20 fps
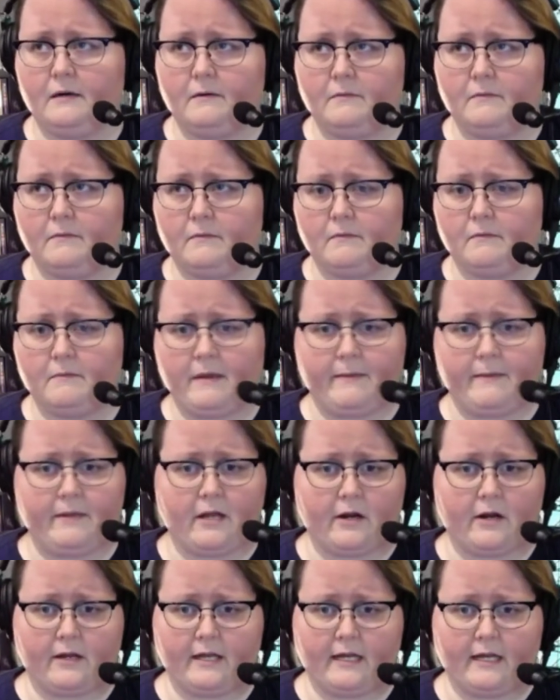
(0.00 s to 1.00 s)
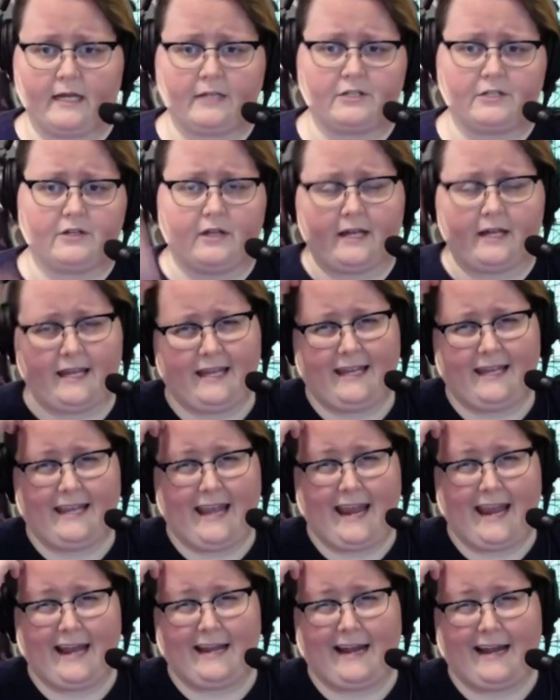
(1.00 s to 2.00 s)
maybe archaeological.
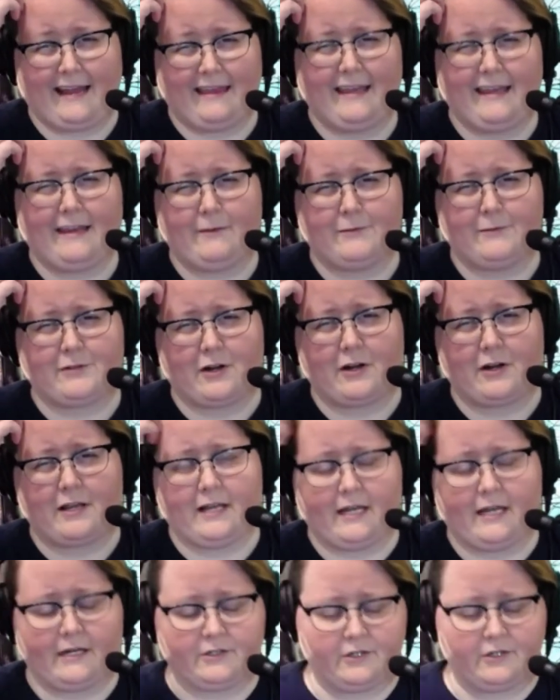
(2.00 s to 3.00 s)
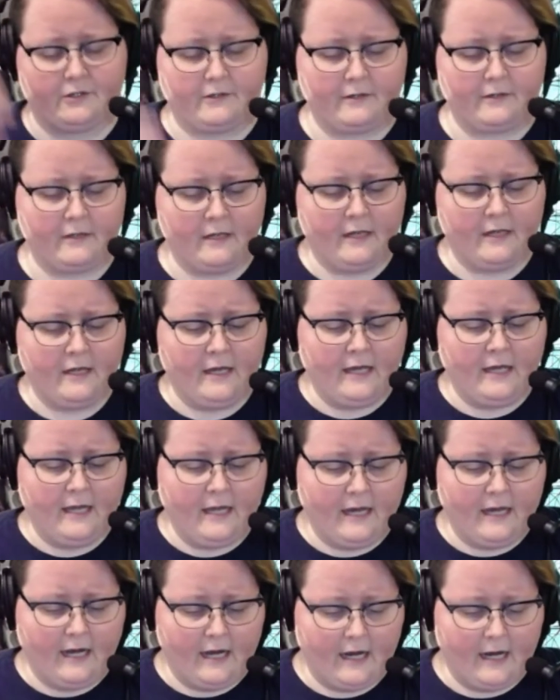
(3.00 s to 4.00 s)
I think it was archaeological.
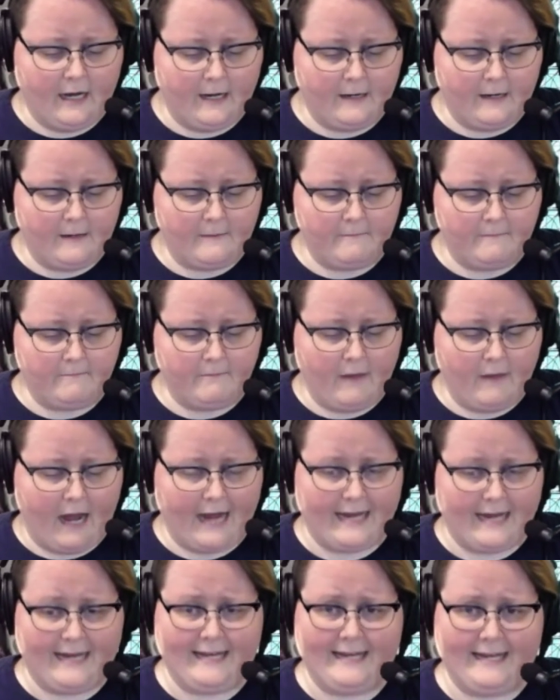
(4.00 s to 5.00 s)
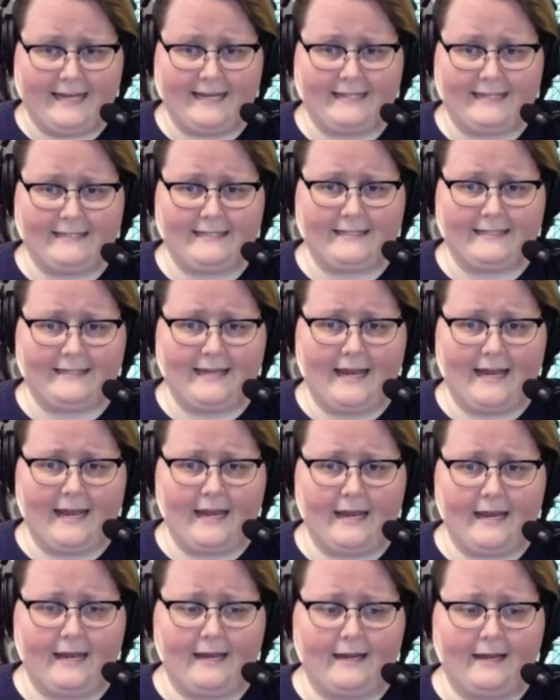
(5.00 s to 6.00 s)
I get
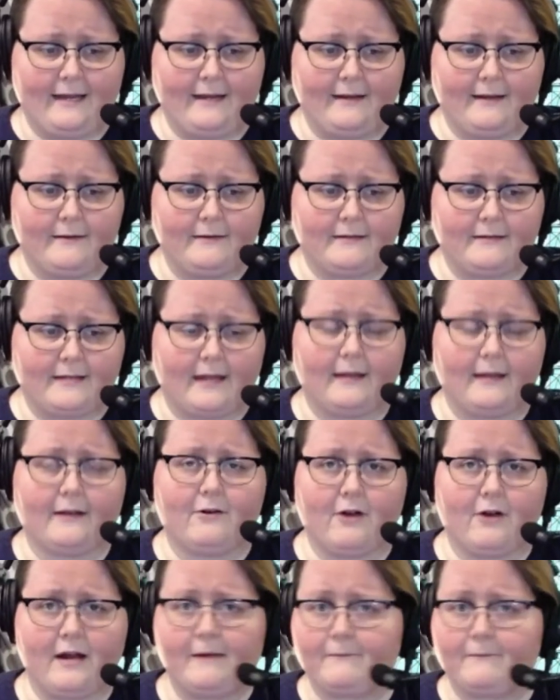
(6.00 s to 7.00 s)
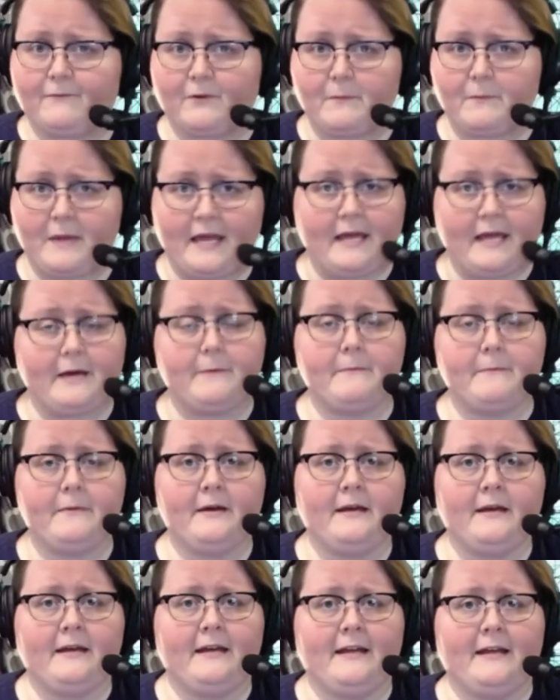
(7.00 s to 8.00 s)
a telegram from him
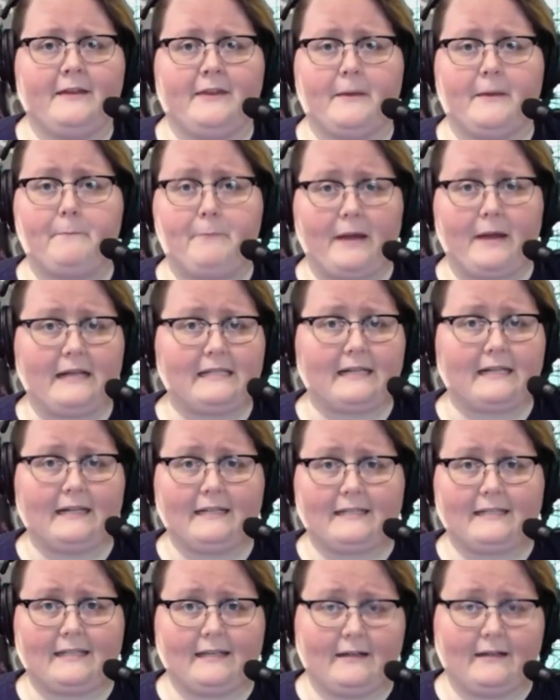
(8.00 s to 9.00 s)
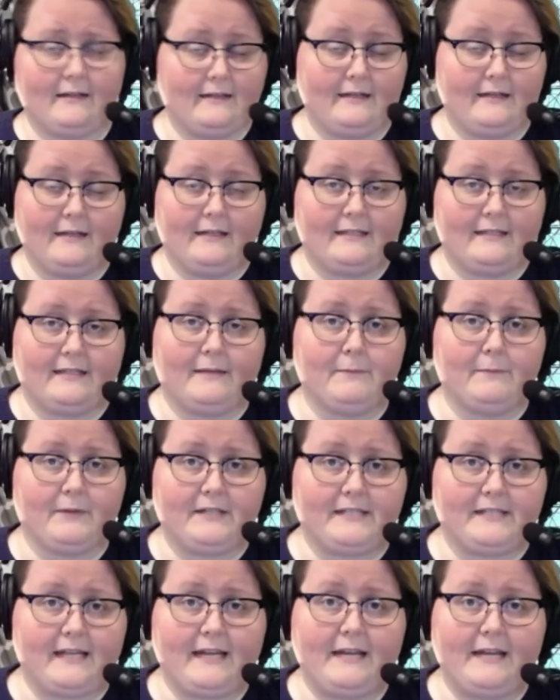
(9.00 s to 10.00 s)
that basically simply
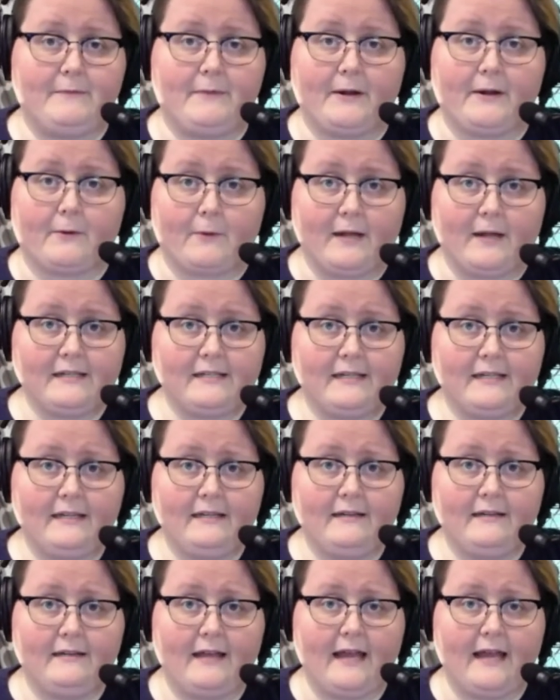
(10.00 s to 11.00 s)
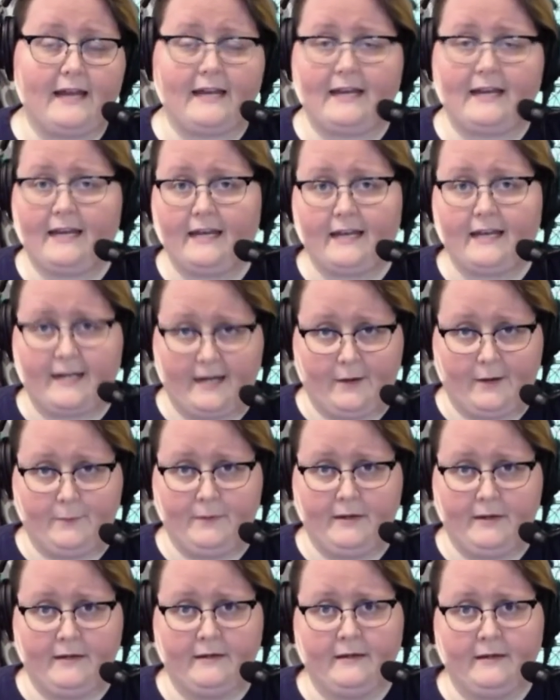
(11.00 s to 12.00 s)
said he'd been arrested and he needed help.
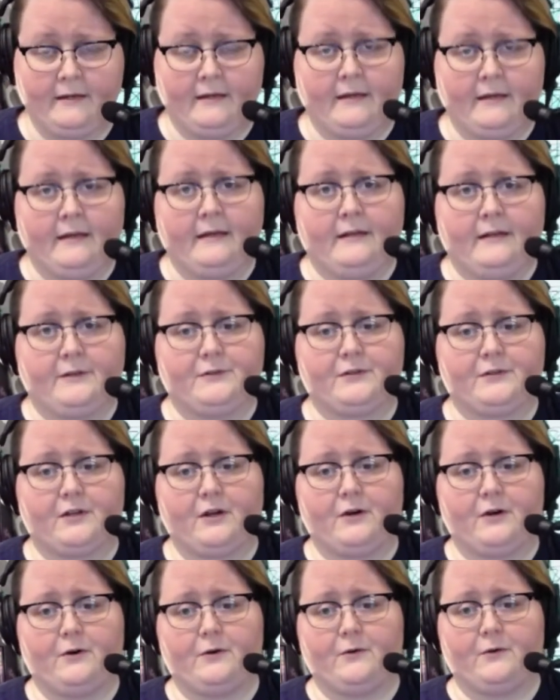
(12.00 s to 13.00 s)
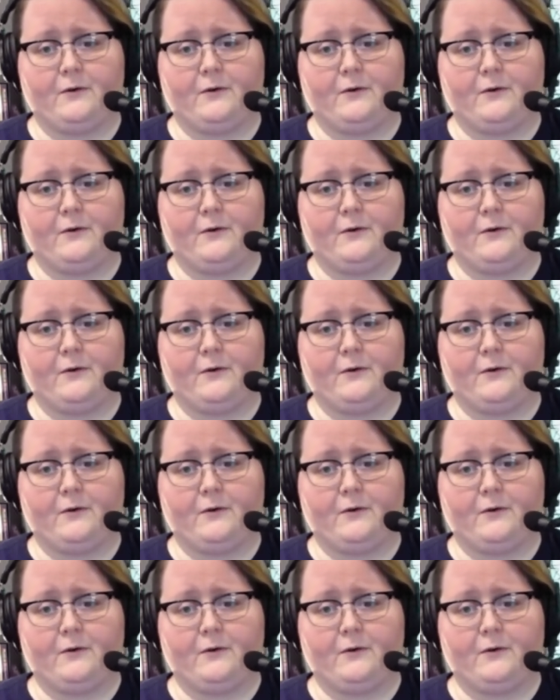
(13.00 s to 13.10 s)
So